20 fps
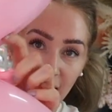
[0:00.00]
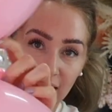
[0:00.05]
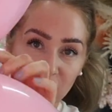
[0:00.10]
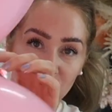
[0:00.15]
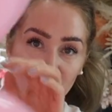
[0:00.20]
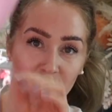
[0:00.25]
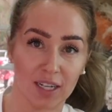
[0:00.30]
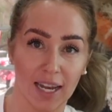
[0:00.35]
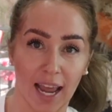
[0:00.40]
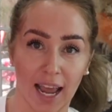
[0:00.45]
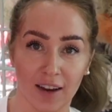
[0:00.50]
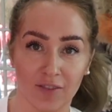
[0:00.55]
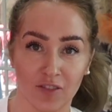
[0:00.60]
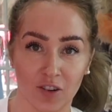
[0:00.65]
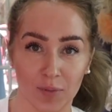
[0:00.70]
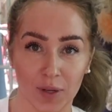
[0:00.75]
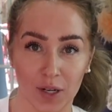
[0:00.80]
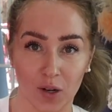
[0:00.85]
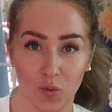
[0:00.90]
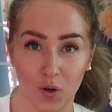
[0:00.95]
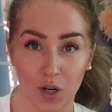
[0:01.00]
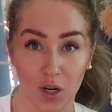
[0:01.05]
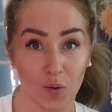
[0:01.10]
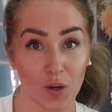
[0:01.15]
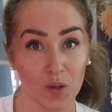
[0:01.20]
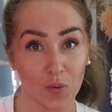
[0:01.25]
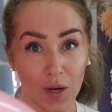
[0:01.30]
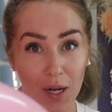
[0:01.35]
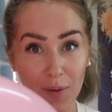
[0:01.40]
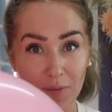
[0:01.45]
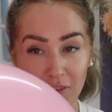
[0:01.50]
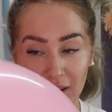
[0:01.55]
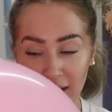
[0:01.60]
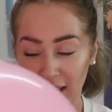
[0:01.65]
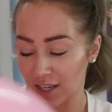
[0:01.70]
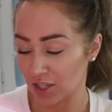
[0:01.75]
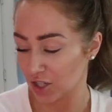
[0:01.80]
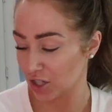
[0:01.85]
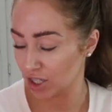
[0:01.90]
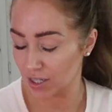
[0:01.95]
extra neck for me to work with when I'm
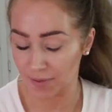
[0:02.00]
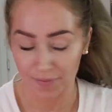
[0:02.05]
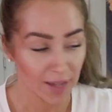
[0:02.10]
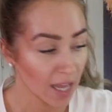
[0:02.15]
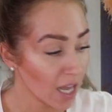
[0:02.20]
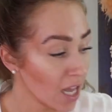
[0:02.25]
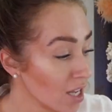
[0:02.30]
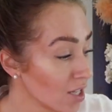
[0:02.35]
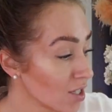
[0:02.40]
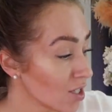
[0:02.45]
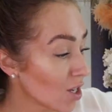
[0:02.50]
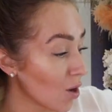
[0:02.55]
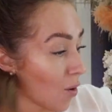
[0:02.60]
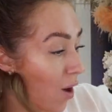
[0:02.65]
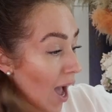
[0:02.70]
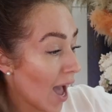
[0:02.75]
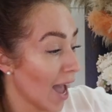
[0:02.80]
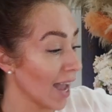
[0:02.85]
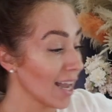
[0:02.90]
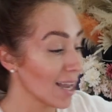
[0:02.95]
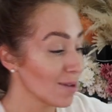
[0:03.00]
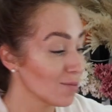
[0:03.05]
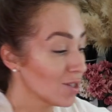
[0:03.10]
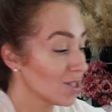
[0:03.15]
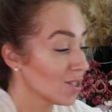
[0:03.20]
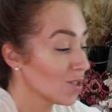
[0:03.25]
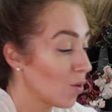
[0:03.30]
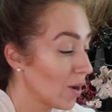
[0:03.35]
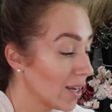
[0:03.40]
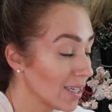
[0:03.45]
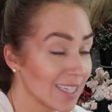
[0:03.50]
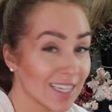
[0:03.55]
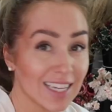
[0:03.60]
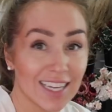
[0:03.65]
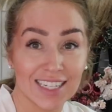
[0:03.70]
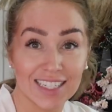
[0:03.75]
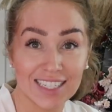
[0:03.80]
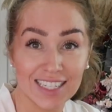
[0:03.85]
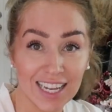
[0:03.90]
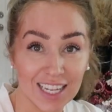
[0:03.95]
finished. So I am just going to
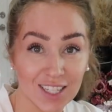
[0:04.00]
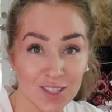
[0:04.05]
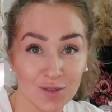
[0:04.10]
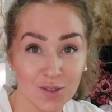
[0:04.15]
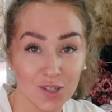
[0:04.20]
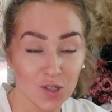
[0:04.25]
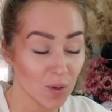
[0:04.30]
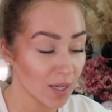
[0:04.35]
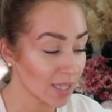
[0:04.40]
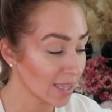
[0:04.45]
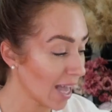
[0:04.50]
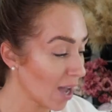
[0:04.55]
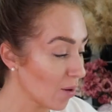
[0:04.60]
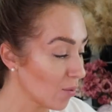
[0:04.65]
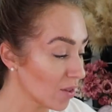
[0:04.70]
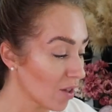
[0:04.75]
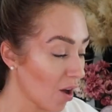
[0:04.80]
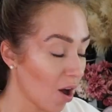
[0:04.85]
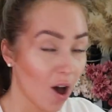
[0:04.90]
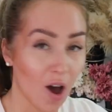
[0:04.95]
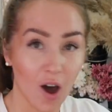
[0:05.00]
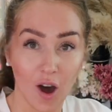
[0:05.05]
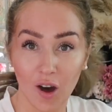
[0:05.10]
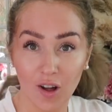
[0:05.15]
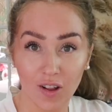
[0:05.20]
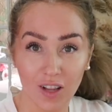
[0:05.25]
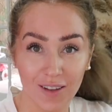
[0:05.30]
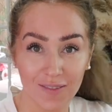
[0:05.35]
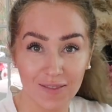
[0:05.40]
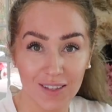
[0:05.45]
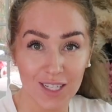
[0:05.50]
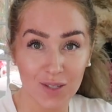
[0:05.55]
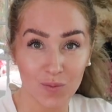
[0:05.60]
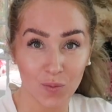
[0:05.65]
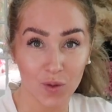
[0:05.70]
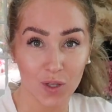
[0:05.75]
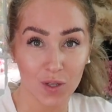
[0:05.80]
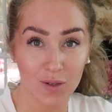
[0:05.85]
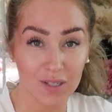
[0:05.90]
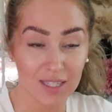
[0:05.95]
continue doing that with all of these
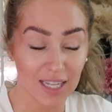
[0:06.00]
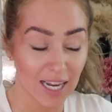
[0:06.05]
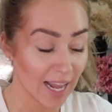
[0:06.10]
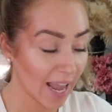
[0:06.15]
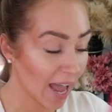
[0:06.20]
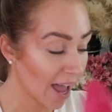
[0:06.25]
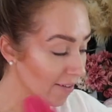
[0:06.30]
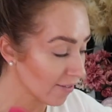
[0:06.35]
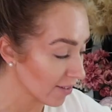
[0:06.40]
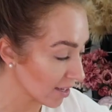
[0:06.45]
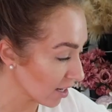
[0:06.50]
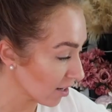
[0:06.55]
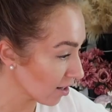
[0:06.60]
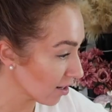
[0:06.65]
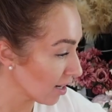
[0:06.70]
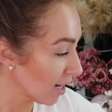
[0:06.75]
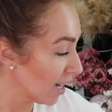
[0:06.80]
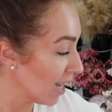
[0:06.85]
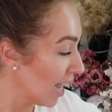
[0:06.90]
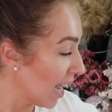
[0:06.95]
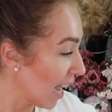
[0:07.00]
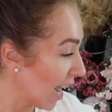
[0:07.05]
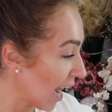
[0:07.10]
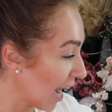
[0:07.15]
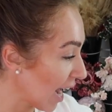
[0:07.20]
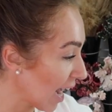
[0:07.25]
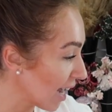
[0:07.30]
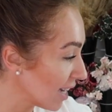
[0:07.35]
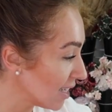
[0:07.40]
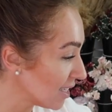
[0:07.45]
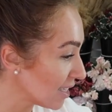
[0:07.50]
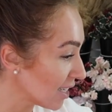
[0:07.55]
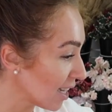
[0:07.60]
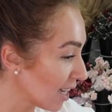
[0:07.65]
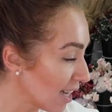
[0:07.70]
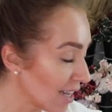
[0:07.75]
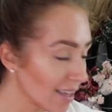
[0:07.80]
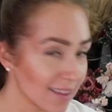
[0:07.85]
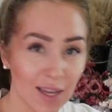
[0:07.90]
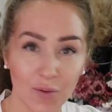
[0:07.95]
balloons that I have here, and
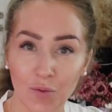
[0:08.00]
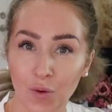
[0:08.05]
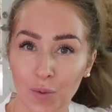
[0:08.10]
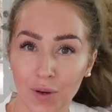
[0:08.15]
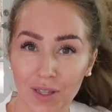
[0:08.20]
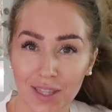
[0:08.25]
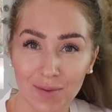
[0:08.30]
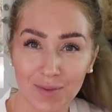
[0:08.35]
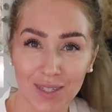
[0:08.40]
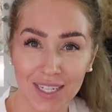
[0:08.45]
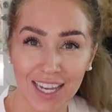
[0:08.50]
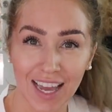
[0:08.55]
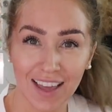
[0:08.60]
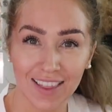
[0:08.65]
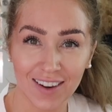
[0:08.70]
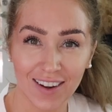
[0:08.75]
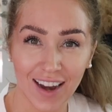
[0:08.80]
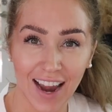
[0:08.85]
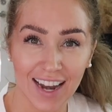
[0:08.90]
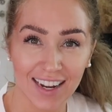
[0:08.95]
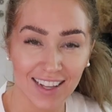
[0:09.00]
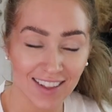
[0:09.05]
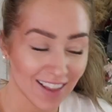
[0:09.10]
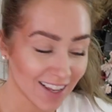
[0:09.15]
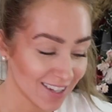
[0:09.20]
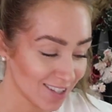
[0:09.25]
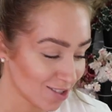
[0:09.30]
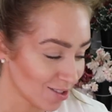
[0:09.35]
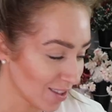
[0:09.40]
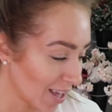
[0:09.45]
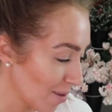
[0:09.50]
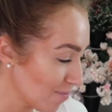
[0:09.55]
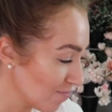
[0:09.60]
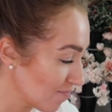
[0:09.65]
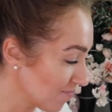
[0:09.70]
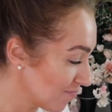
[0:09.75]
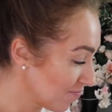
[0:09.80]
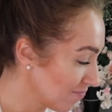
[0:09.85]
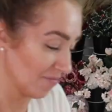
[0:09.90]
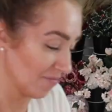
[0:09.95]
then we'll put them together and cluster them.